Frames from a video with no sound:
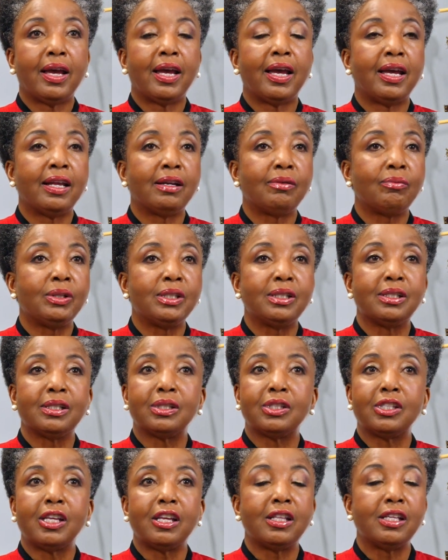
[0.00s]
And we
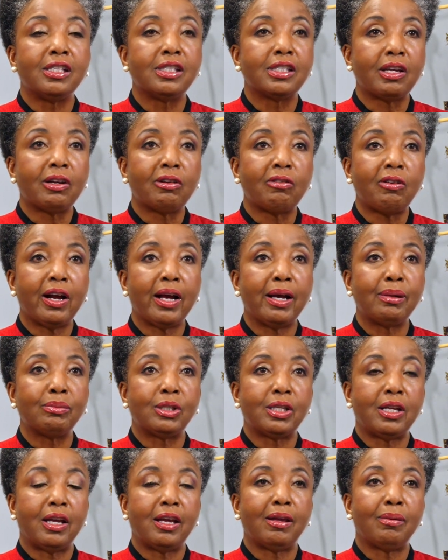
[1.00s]
just see these
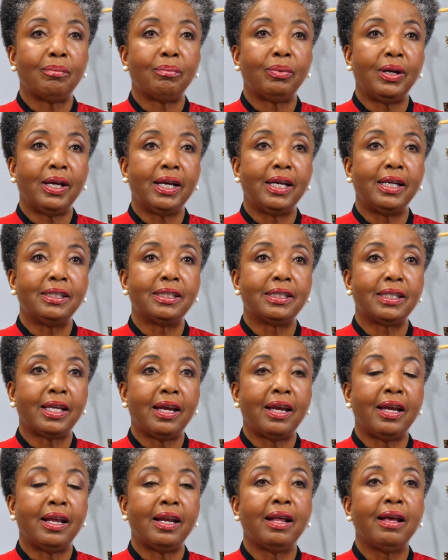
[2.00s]
crimes taking place.
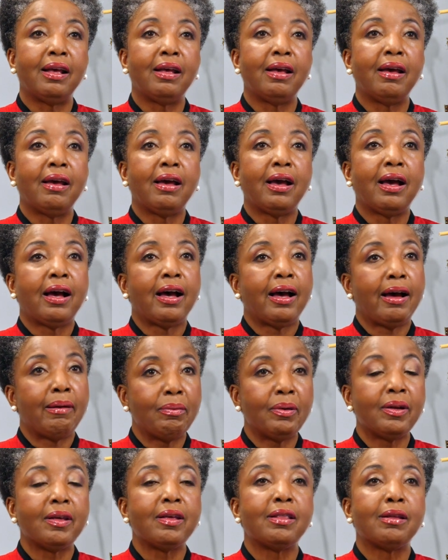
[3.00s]
And I
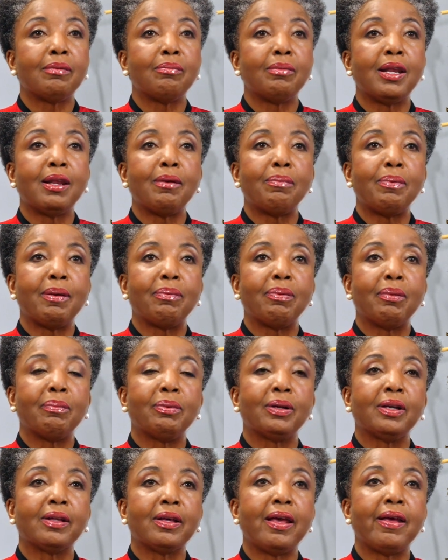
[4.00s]
believe that many people
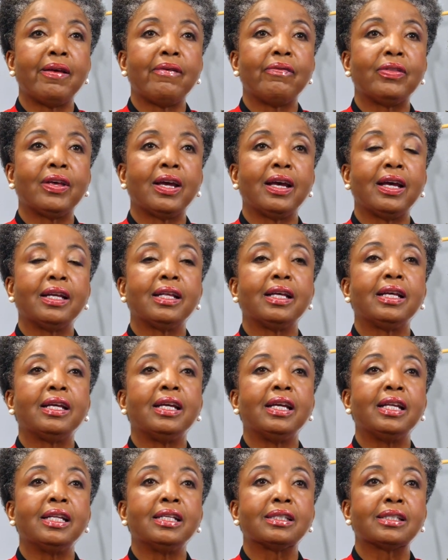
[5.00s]
believe that
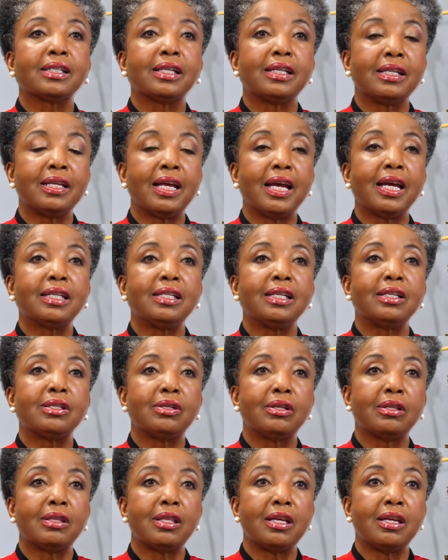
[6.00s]
it is
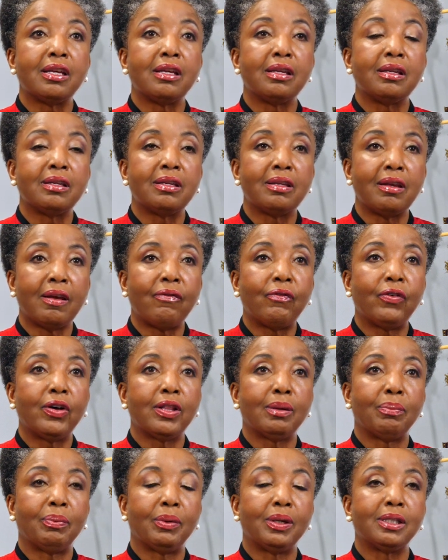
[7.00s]
connected to the
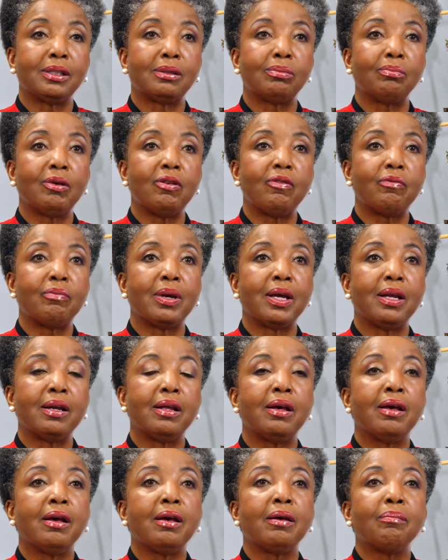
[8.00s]
defund the police
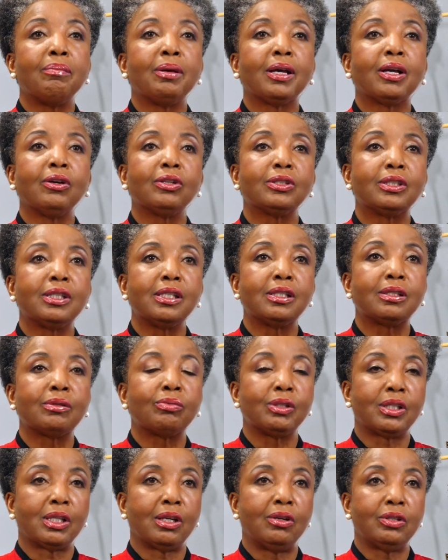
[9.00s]
movement because
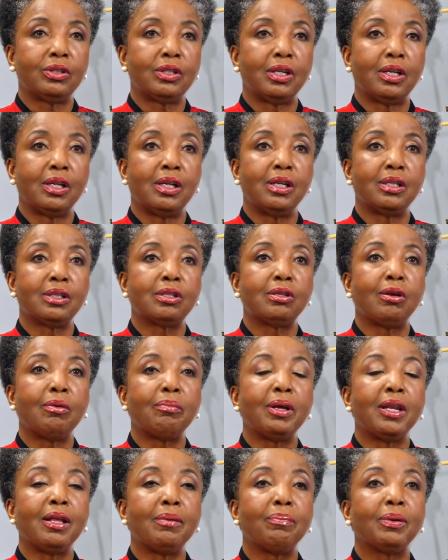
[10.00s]
it's resulted in so
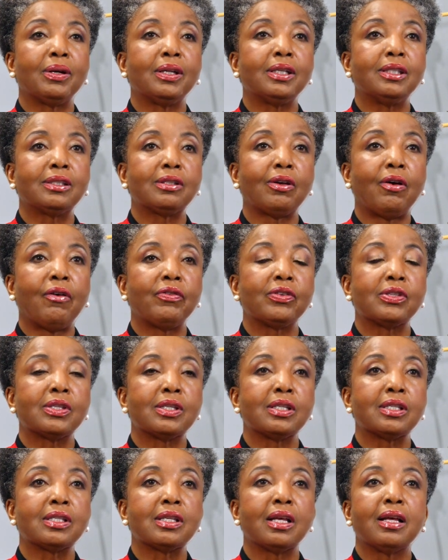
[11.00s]
many police
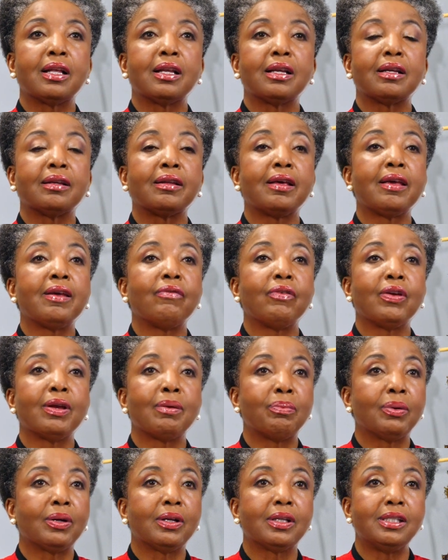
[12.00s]
officers
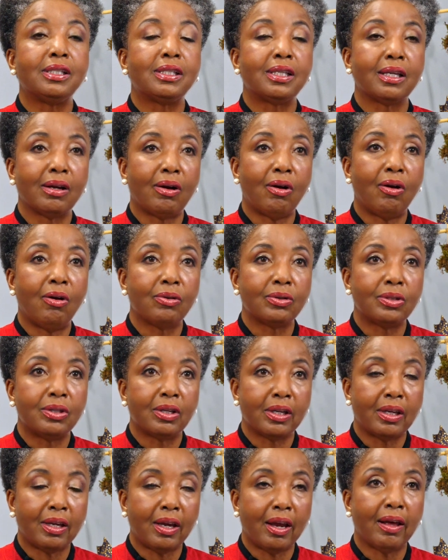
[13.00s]
leaving policing
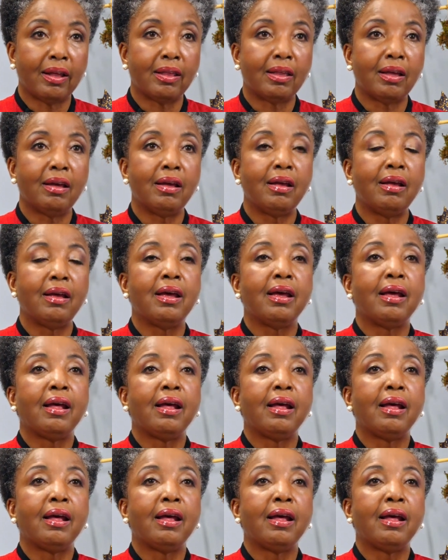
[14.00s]
altogether.